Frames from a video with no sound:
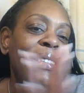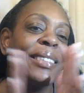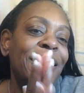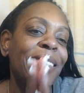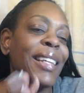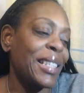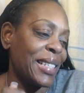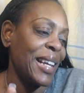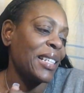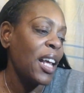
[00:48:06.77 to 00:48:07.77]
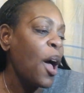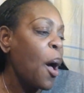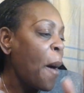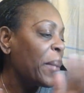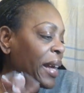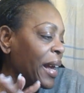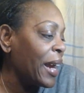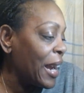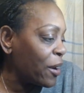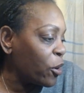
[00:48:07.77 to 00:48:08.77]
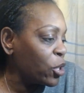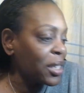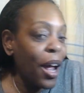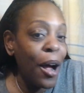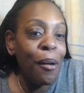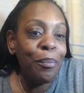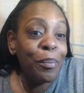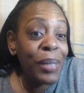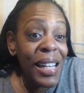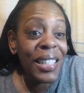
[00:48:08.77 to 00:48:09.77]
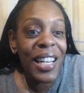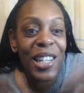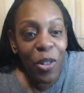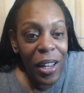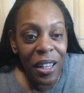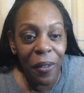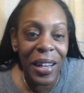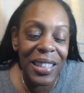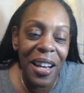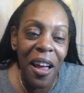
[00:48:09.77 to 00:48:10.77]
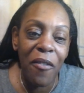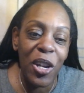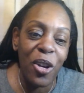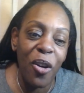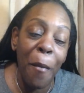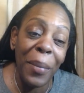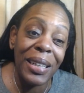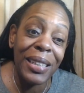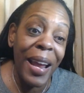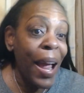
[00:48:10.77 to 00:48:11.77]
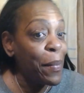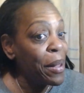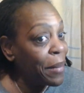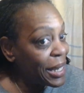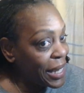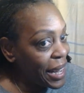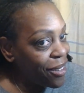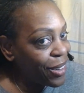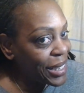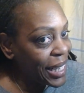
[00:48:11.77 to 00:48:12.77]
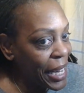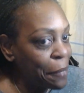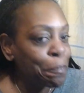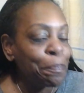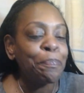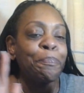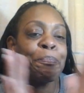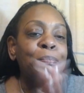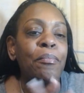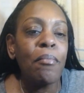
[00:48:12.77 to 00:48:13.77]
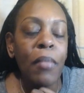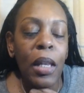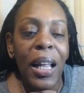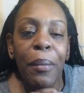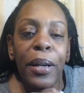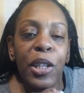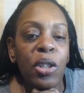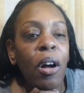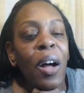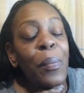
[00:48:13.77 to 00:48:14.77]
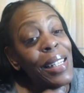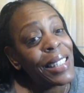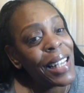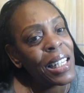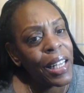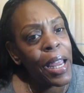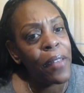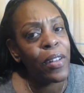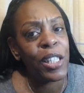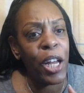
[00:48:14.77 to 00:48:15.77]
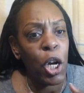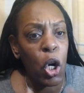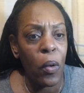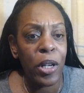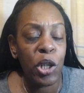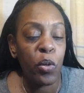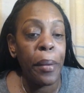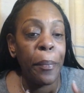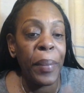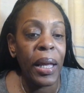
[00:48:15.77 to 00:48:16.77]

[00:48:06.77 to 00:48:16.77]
Yes. But yeah, anywho's, um, please enjoy the rest of your Monday. Happy Monday once again. God bless you all. Please stay safe and stay encouraged. Dream big.